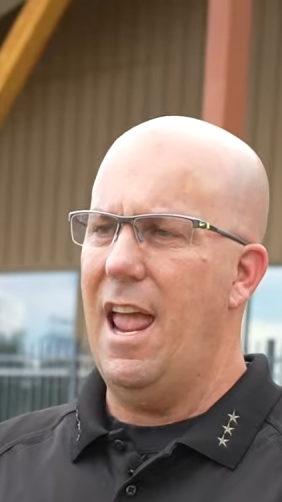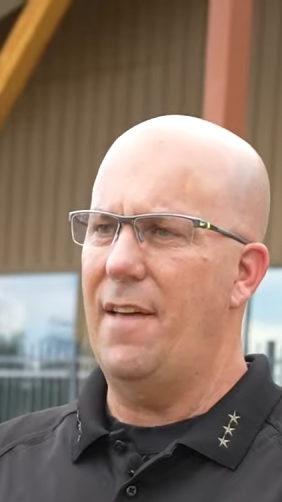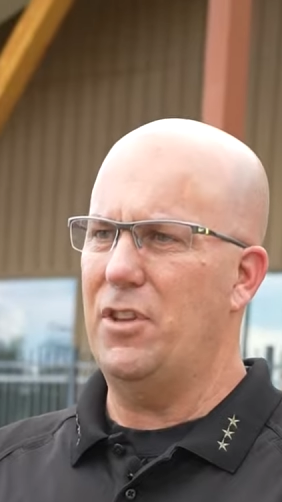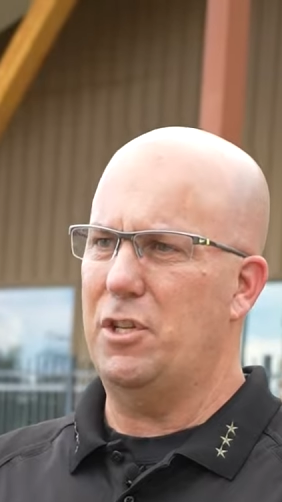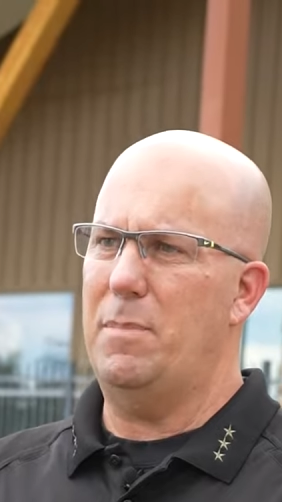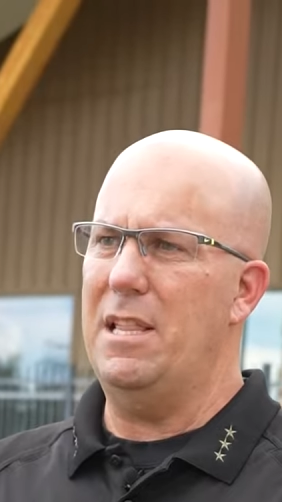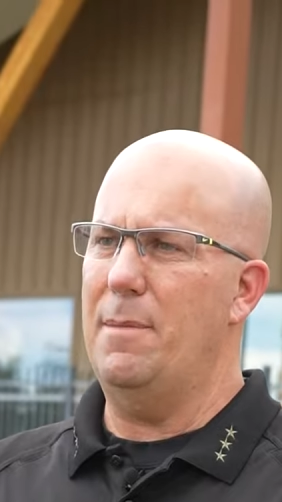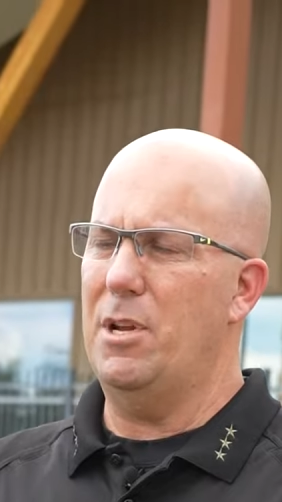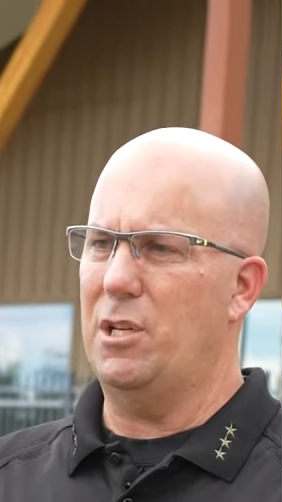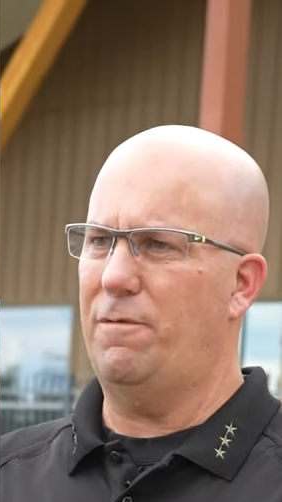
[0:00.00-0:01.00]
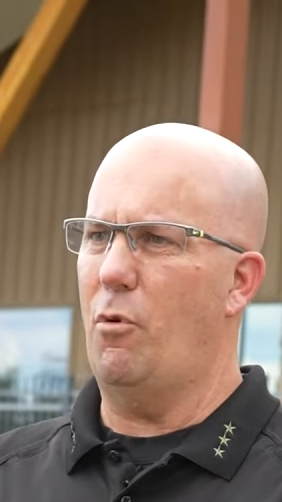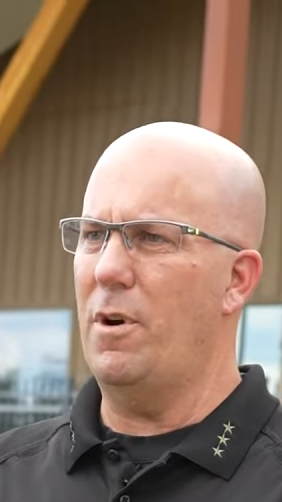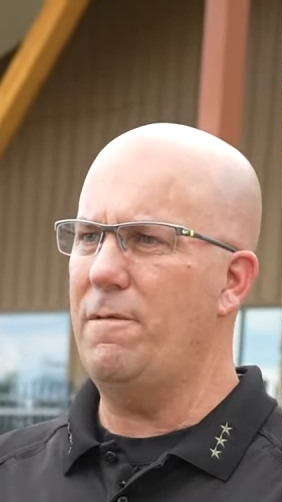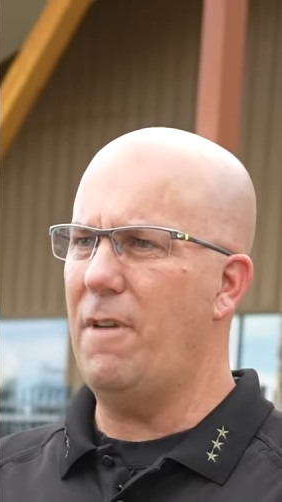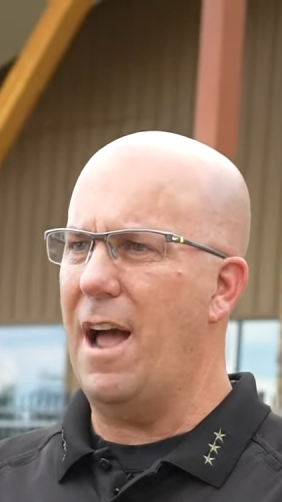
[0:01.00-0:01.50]
and the speed limit is
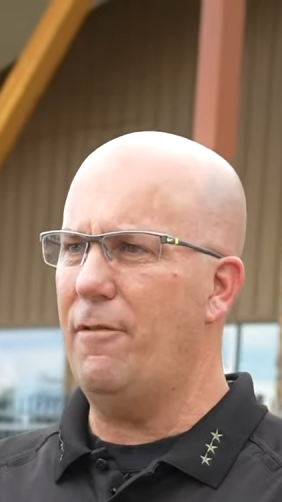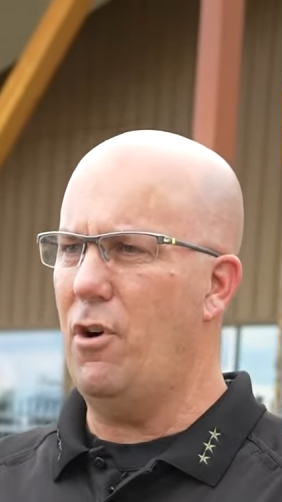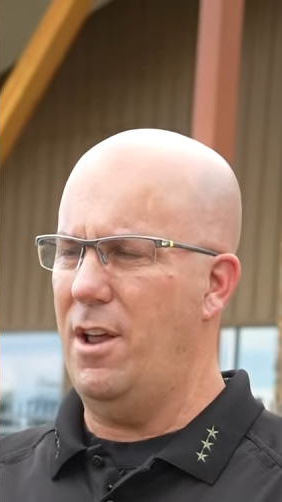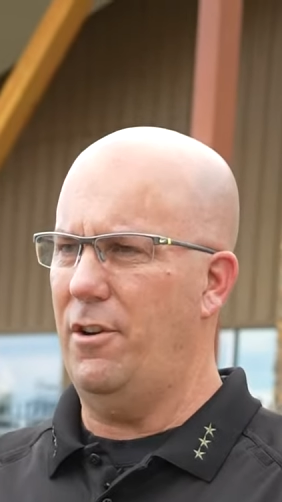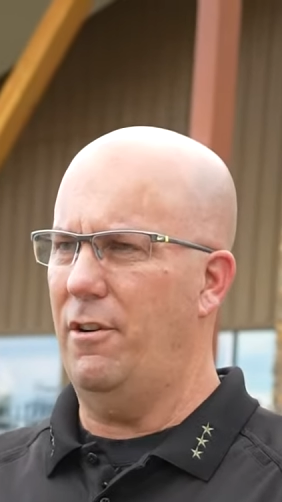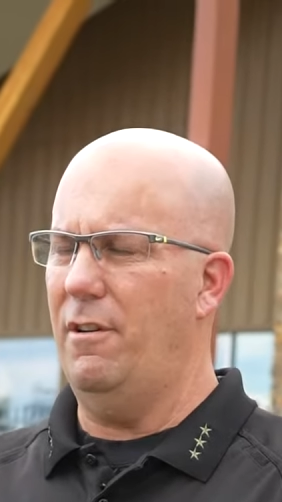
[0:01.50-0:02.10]
45 or under,